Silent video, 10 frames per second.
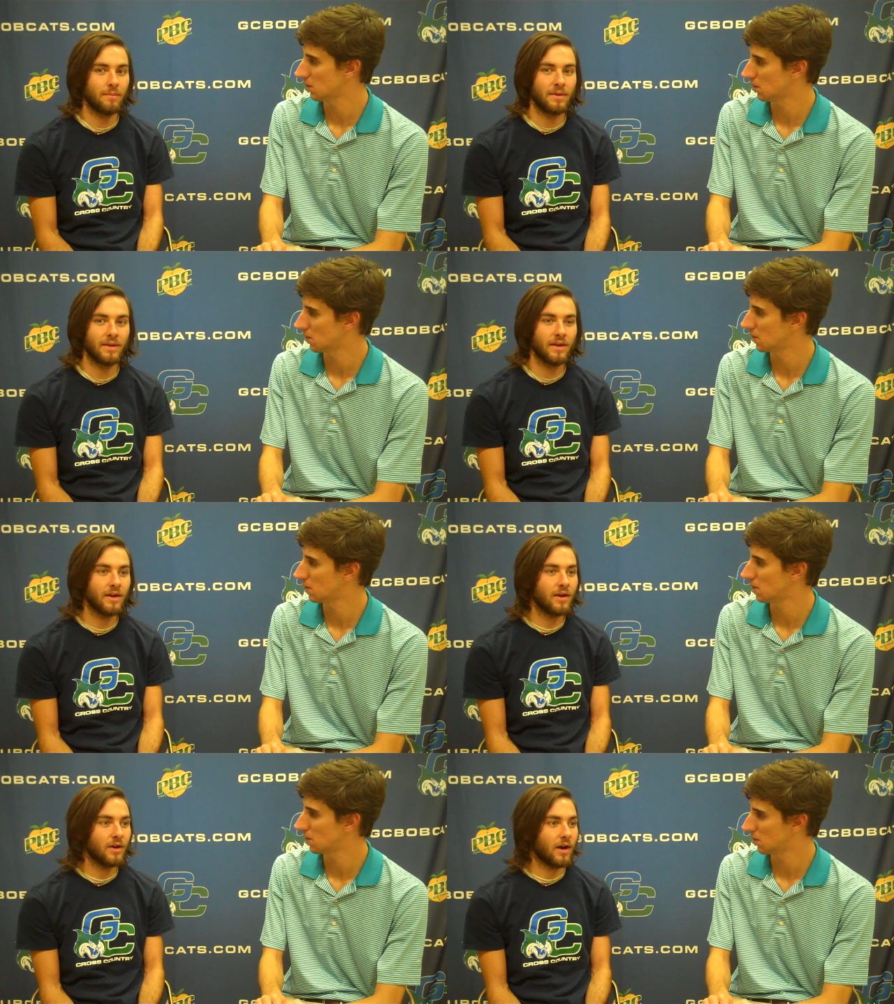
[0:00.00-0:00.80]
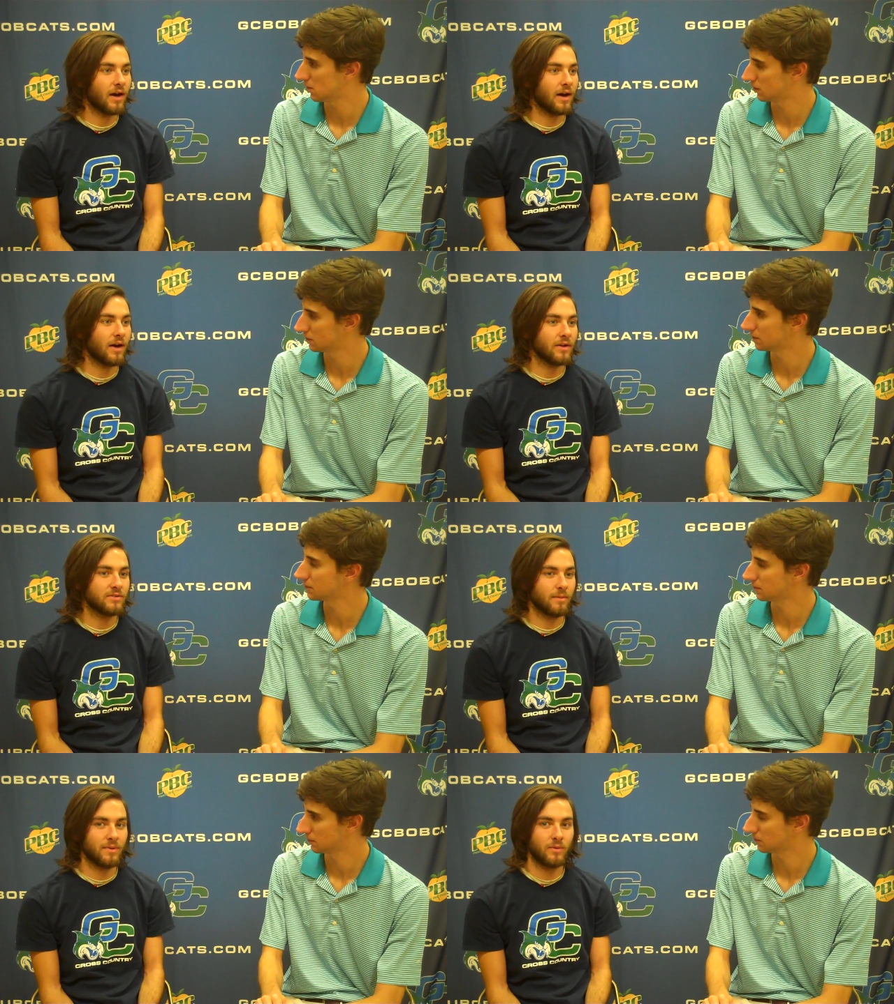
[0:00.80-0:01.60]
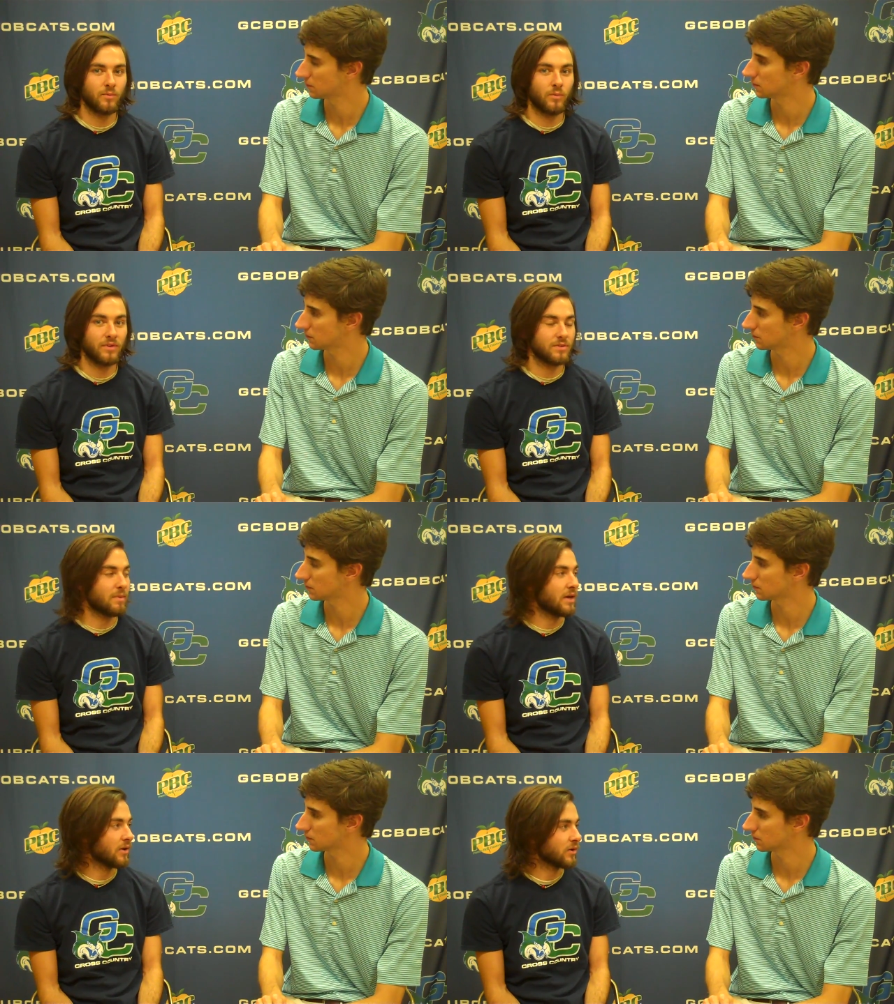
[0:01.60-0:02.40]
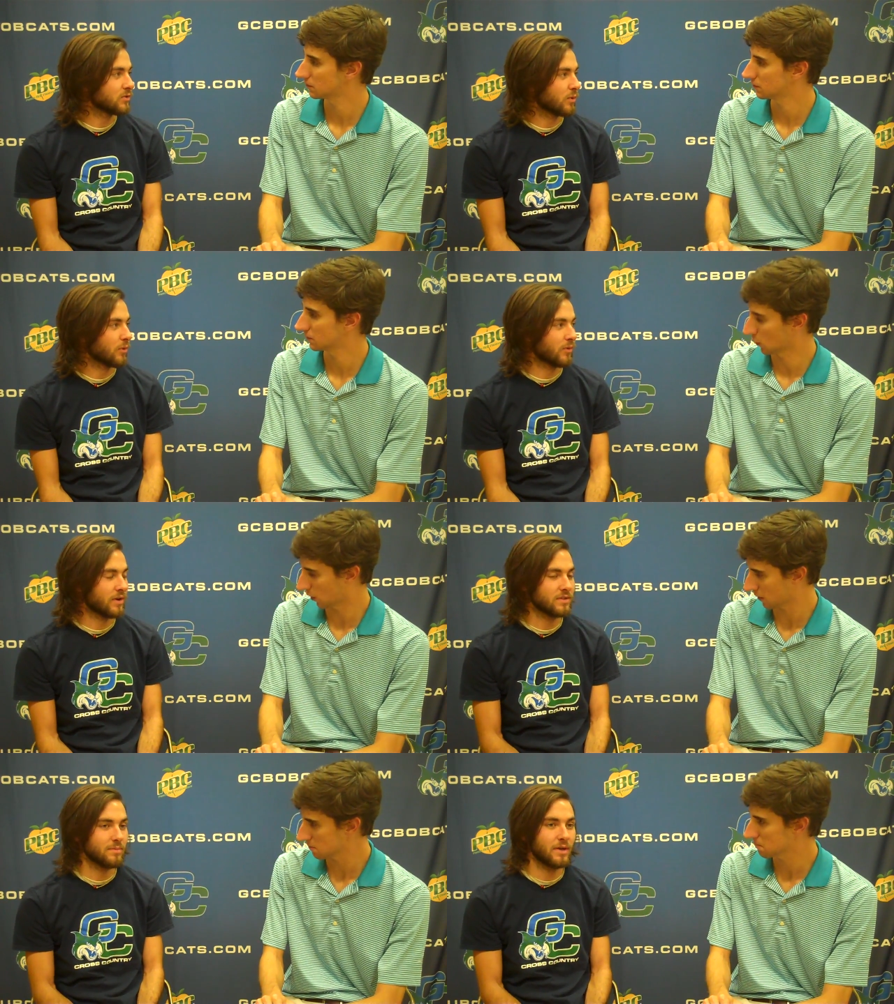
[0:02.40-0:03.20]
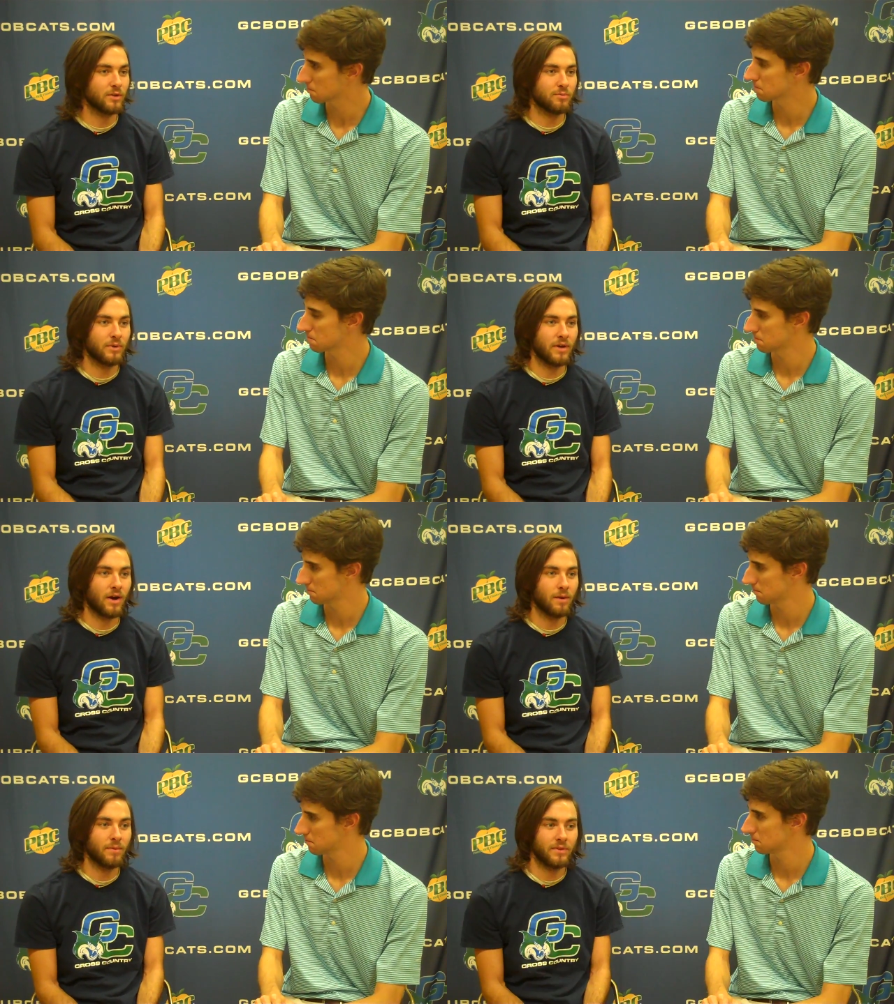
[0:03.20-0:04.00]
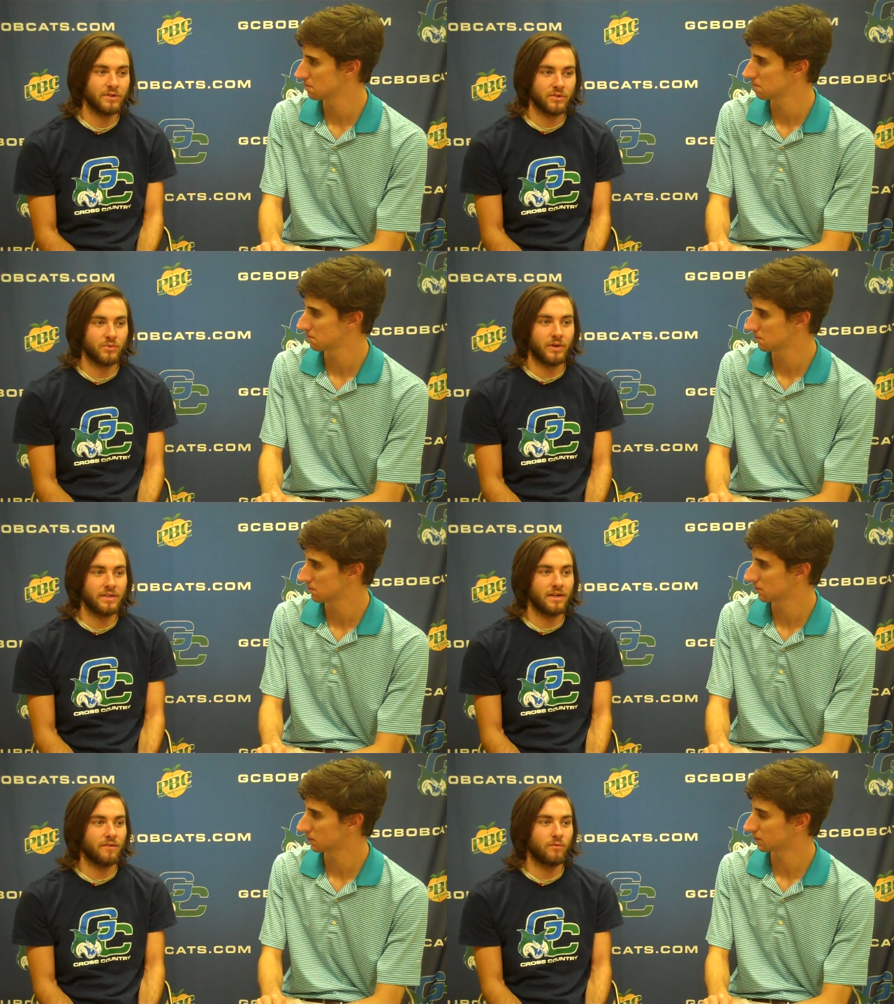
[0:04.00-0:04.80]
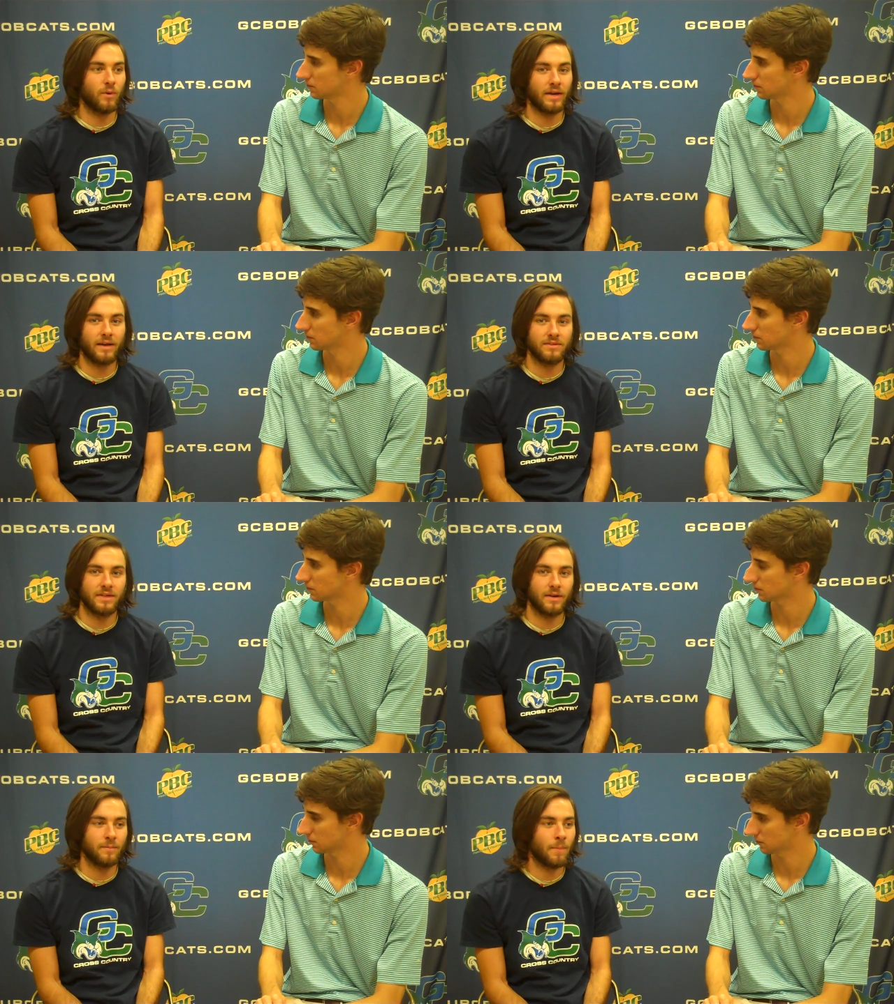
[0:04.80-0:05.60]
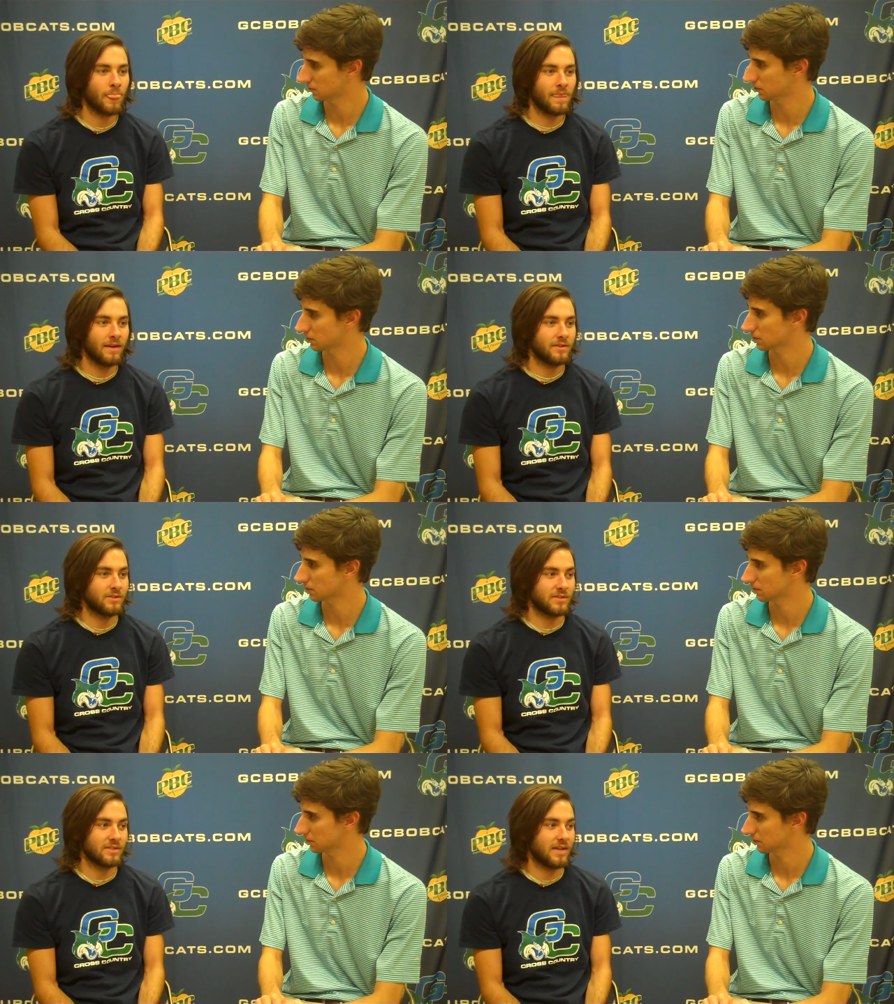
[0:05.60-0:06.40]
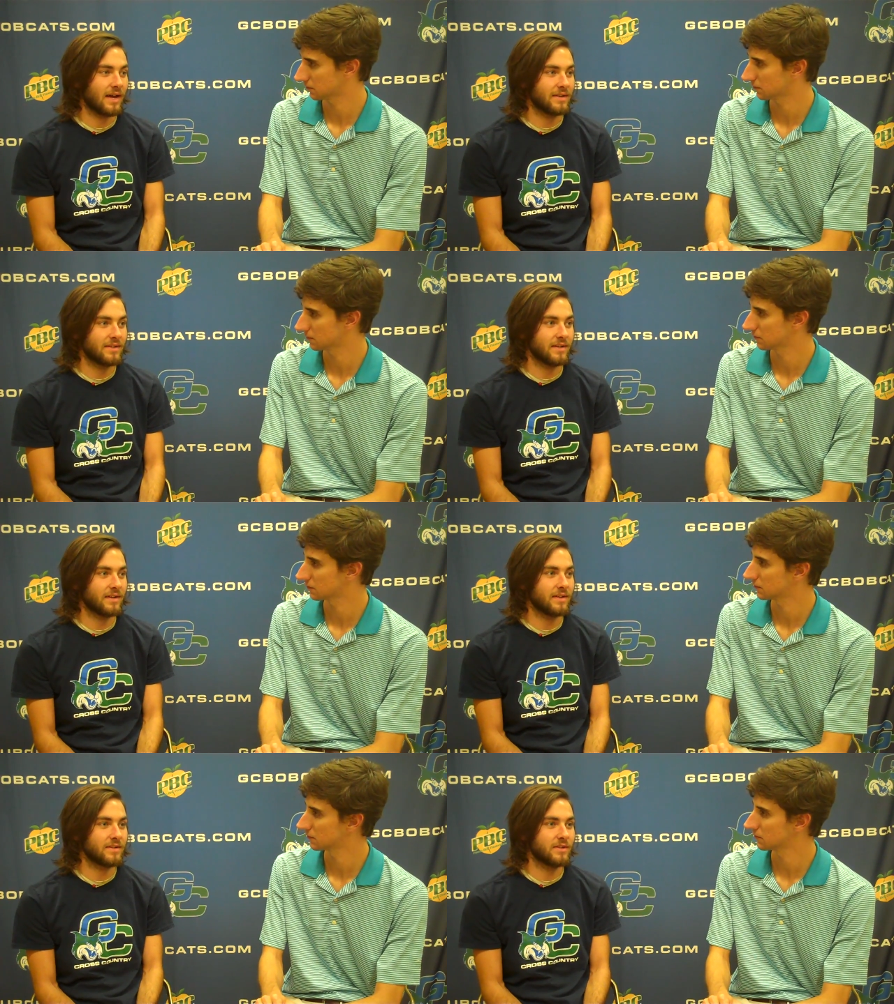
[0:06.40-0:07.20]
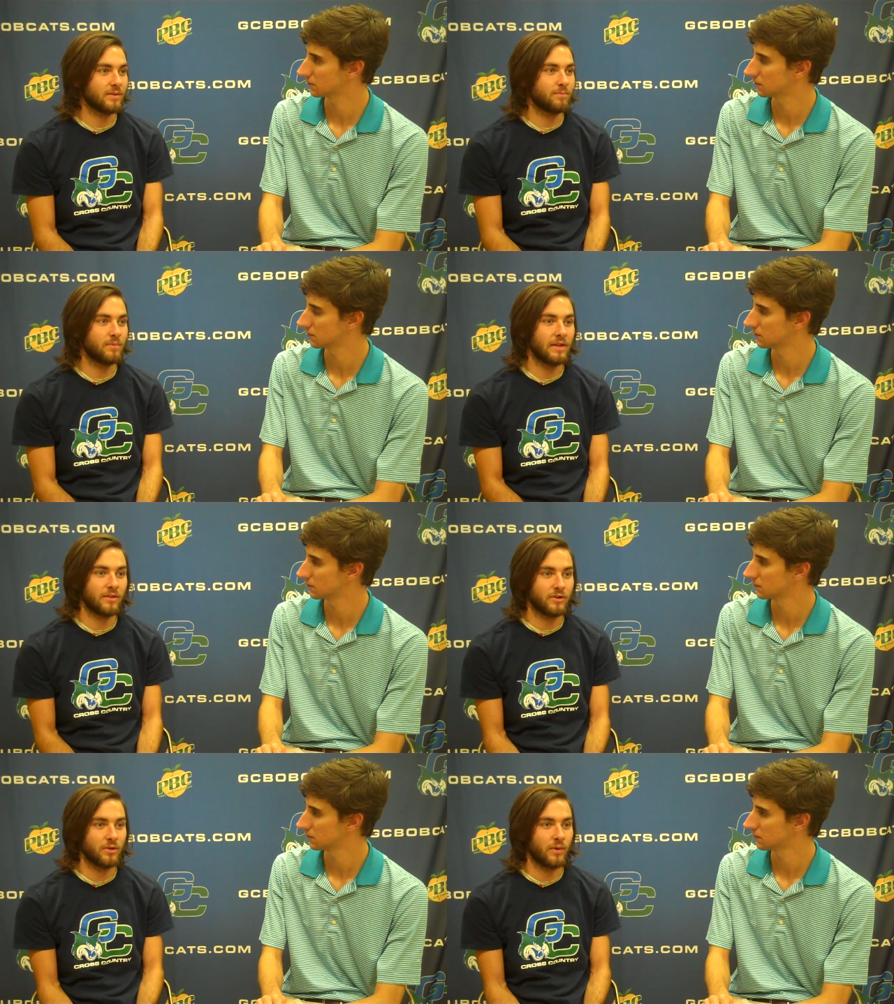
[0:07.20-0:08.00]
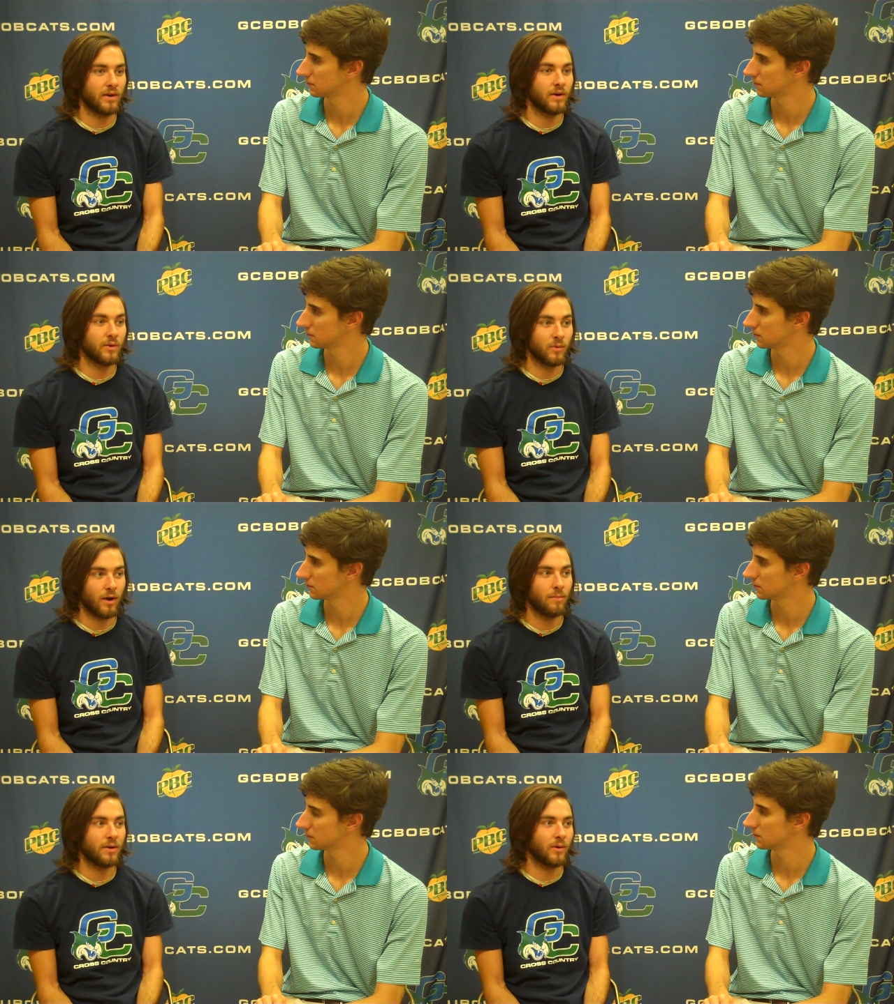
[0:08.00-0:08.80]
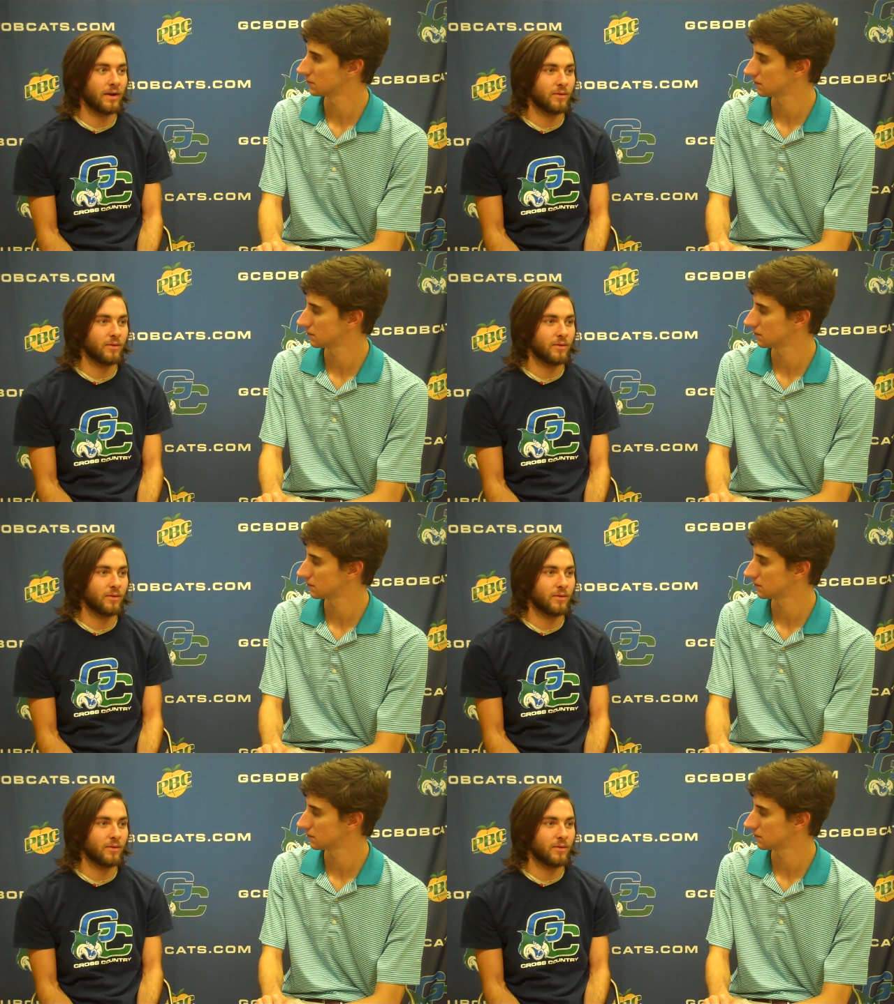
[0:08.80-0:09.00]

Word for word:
Speaker 1: maybe uh, something with some hills where we're running some hills pretty hard. But they're just really tough workouts that are just designed to to either do aerobic or